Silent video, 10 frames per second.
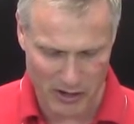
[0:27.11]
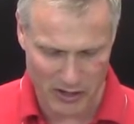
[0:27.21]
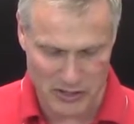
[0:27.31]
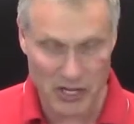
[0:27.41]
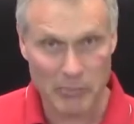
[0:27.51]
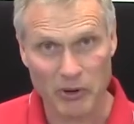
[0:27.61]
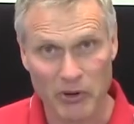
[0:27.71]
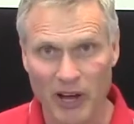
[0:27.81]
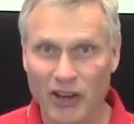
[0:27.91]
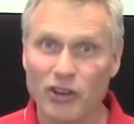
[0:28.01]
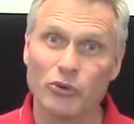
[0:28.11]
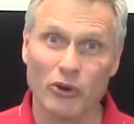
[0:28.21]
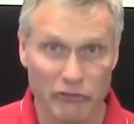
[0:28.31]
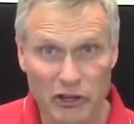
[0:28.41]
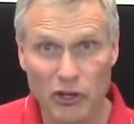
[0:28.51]
a zipper, how to do a
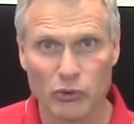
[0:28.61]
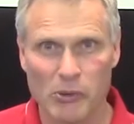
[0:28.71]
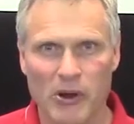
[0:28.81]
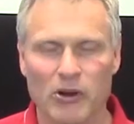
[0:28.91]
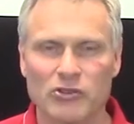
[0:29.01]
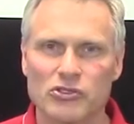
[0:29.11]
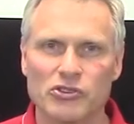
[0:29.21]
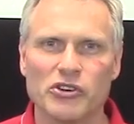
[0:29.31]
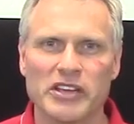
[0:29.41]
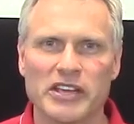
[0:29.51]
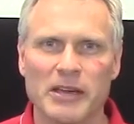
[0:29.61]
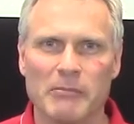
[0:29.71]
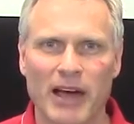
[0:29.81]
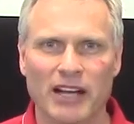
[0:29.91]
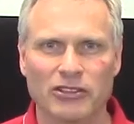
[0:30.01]
field repair so you can get
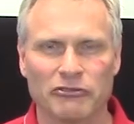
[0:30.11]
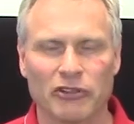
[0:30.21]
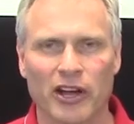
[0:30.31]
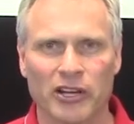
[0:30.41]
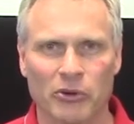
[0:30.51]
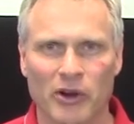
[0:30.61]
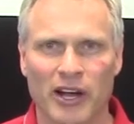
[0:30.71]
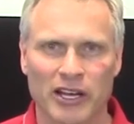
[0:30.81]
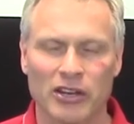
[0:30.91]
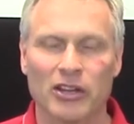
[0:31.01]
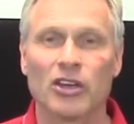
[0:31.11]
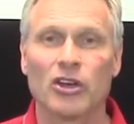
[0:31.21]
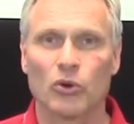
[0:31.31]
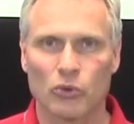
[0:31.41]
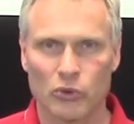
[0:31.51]
back to flying a rocket
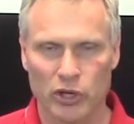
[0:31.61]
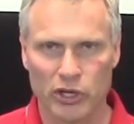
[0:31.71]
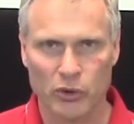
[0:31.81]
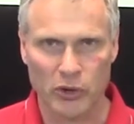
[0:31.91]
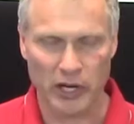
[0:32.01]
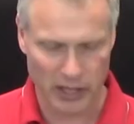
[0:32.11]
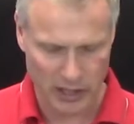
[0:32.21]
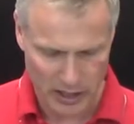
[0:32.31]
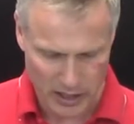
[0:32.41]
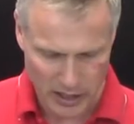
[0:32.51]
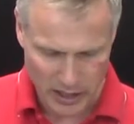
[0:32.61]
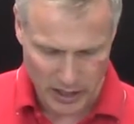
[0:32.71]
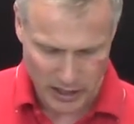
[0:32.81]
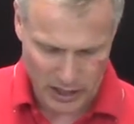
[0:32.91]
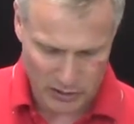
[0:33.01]
really quick.
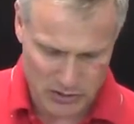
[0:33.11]
Now a